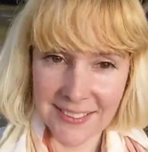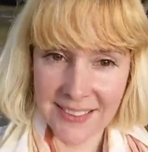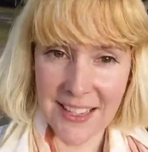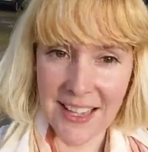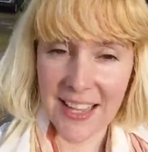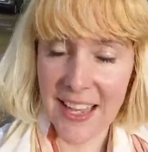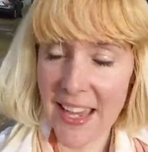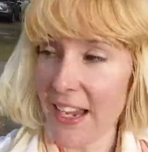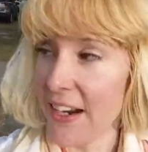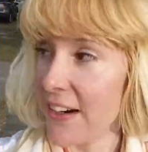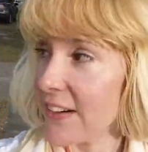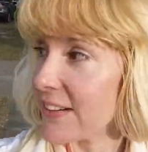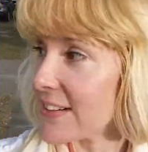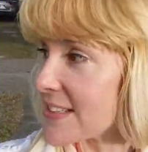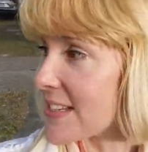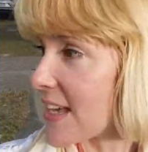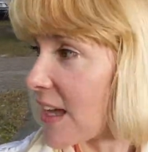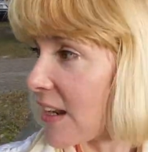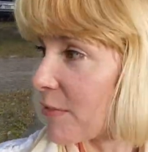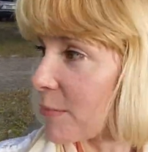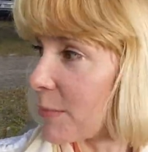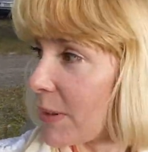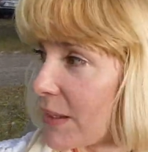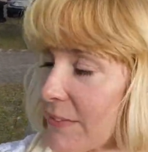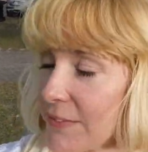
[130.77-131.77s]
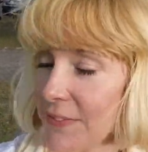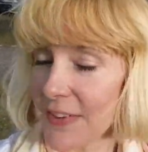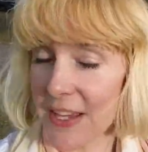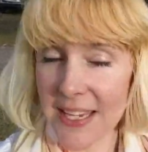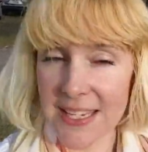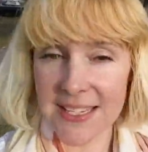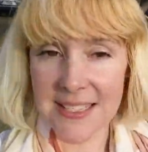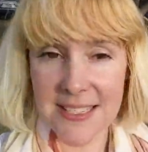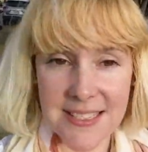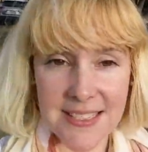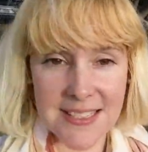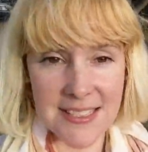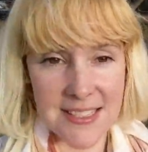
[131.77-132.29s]
The hair is out of my
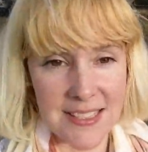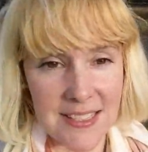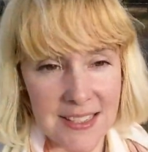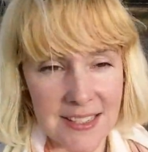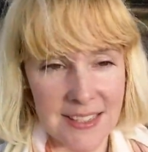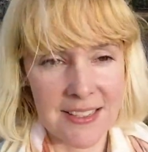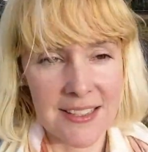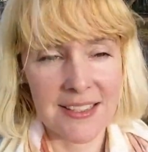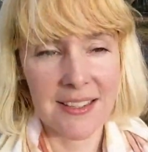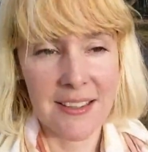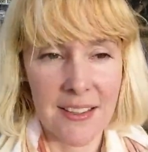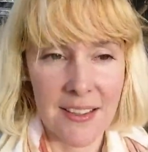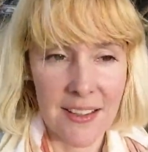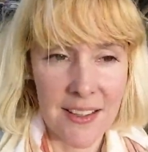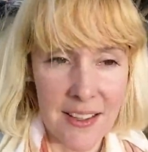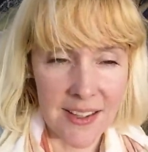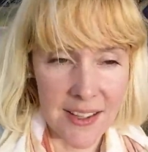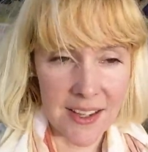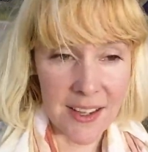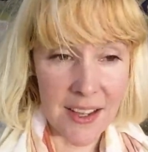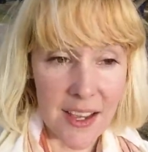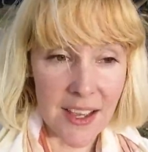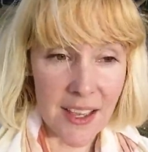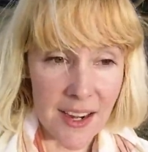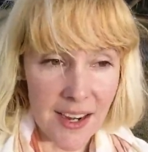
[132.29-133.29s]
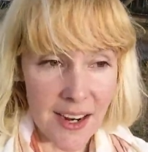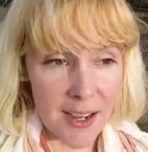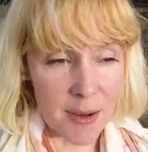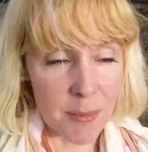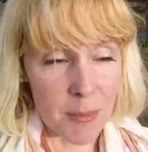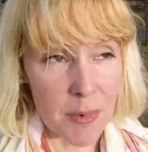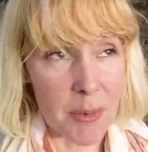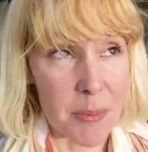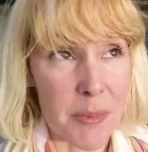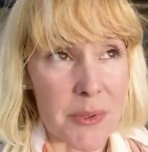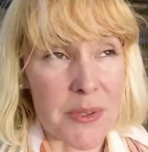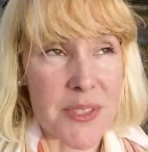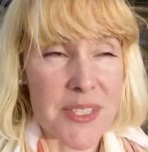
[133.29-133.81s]
face, and I'm
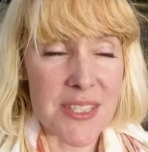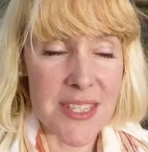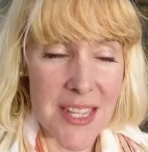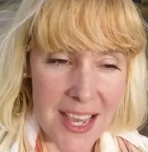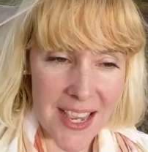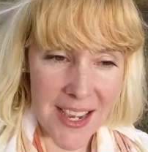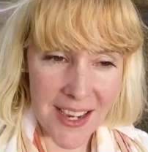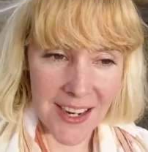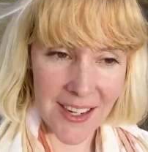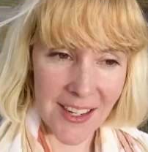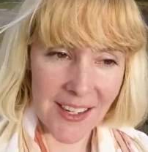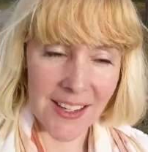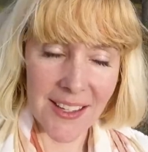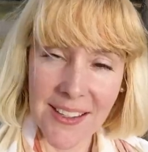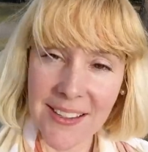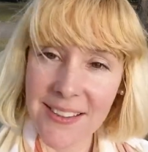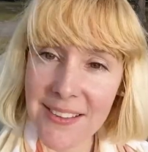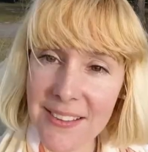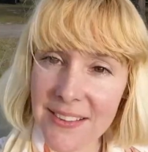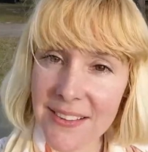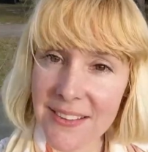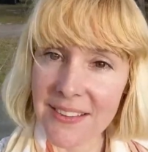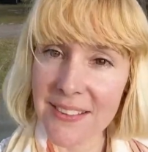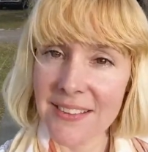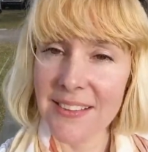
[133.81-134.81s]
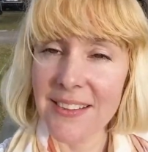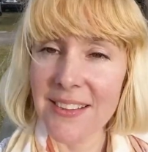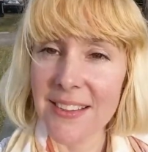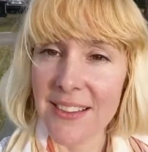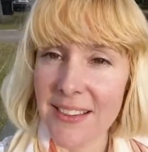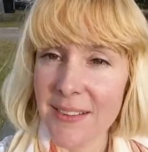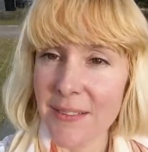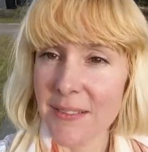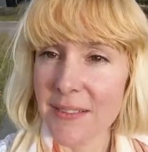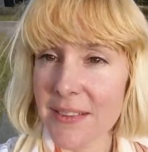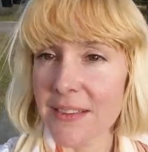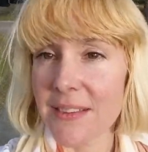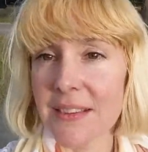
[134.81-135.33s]
almost there.
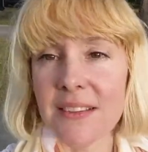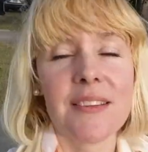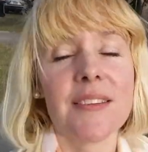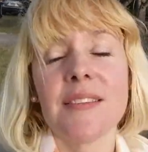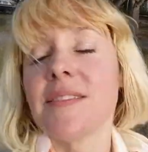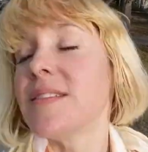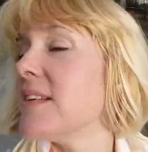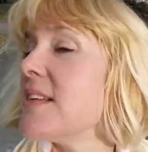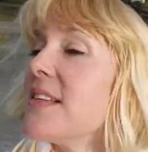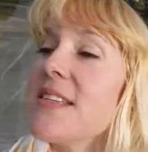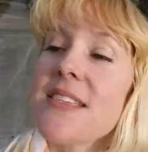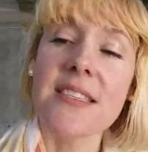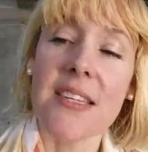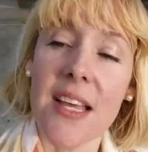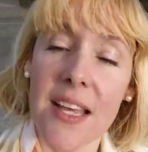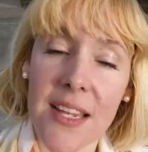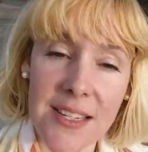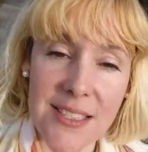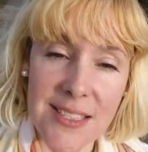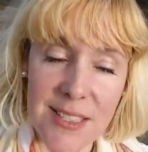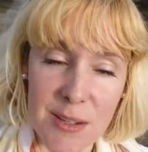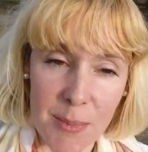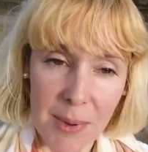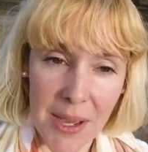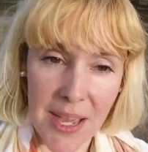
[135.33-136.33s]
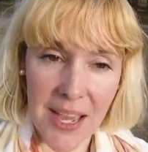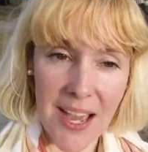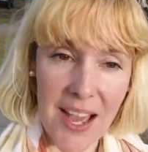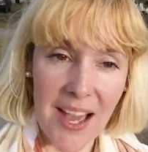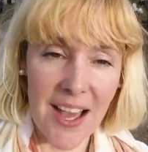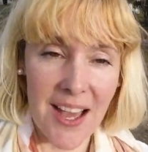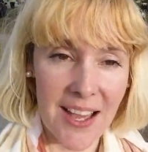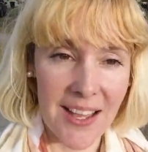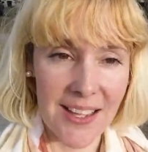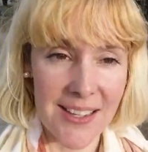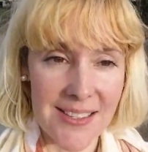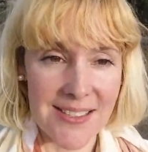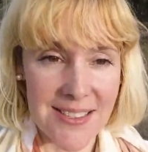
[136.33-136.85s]
The sun is in my
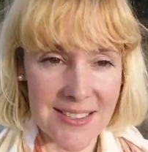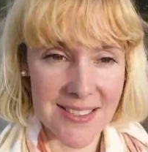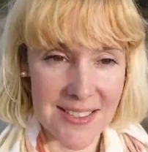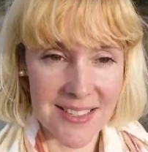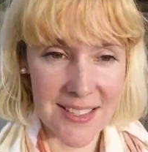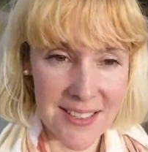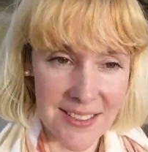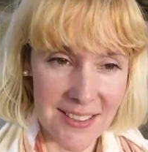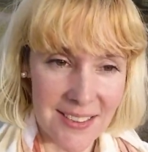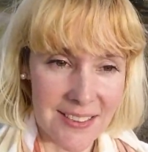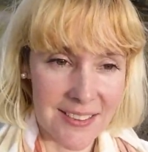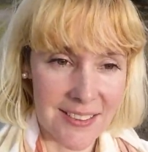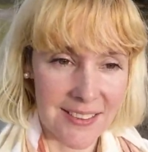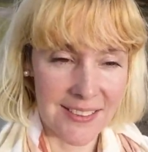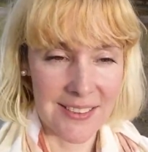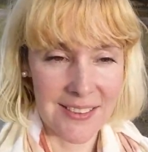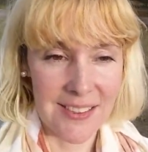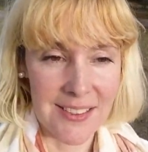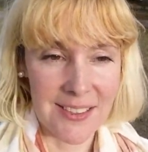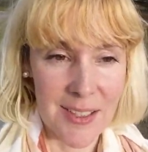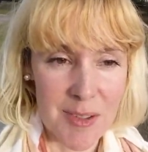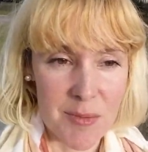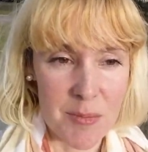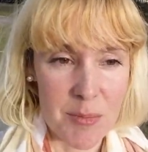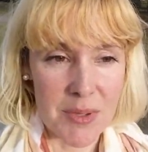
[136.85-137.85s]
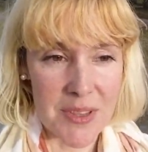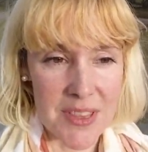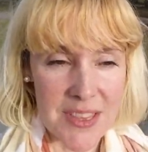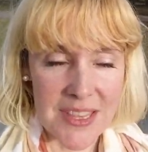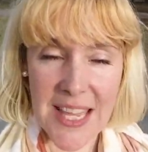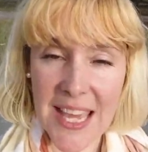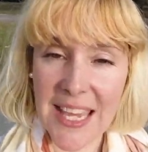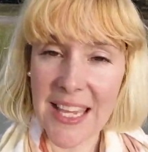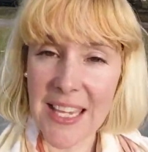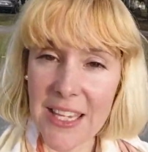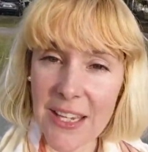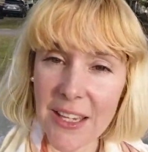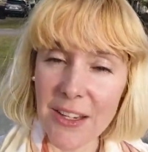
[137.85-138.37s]
eyes. But
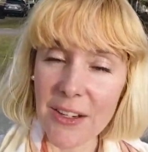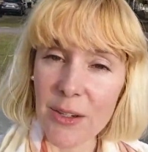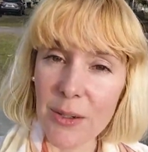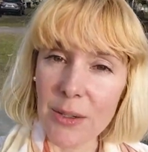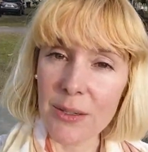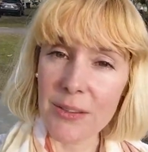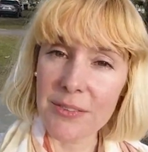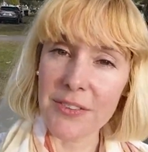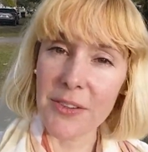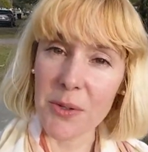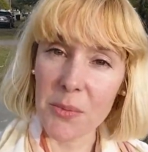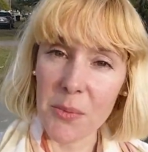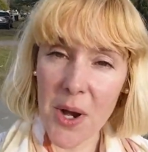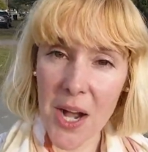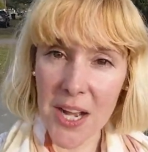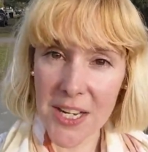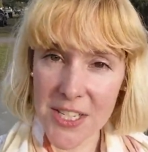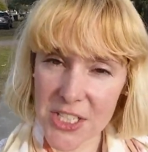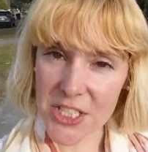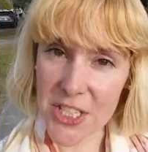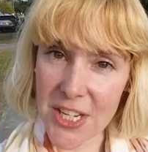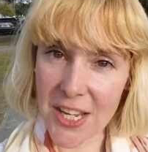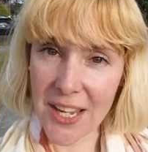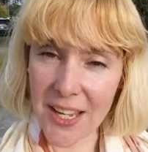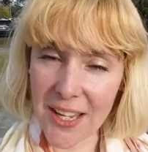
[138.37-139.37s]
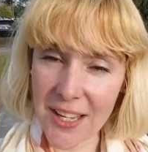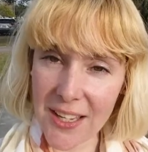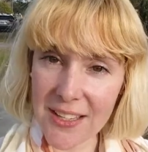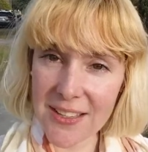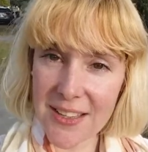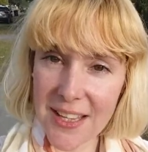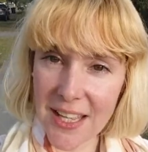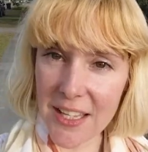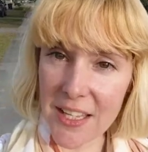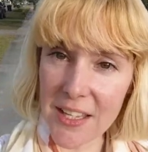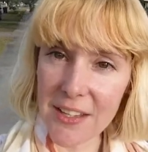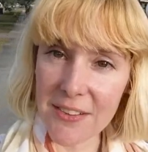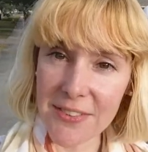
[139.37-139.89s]
thank you for watching.
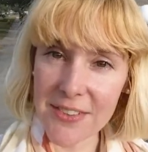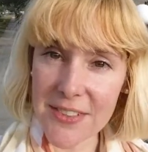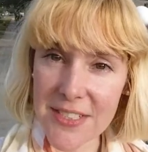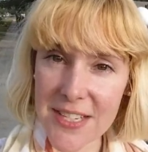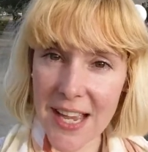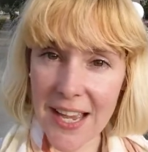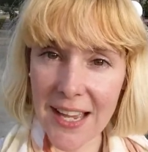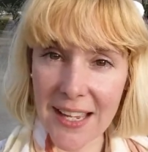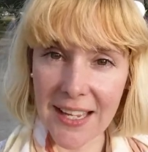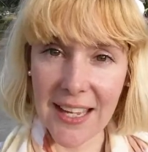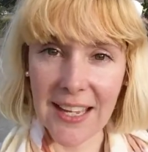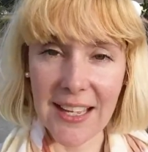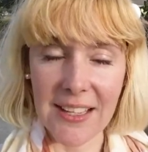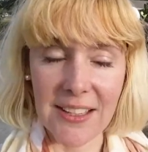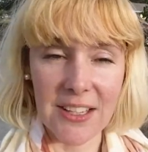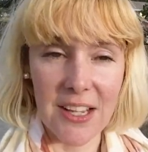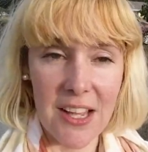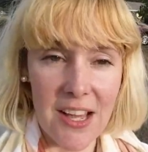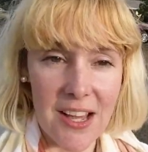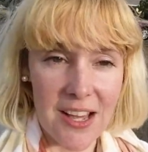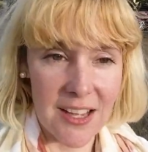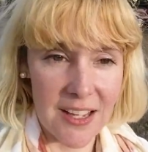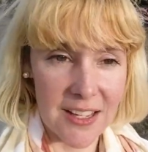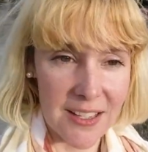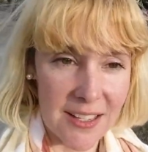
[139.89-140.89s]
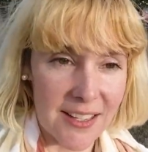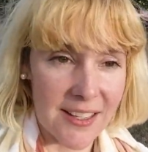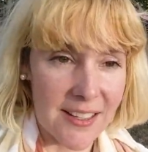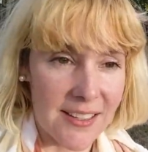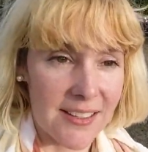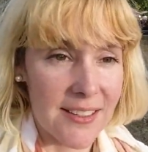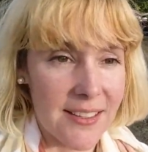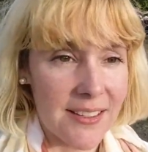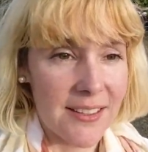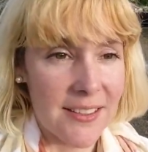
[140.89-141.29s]
Thank you for tagging along.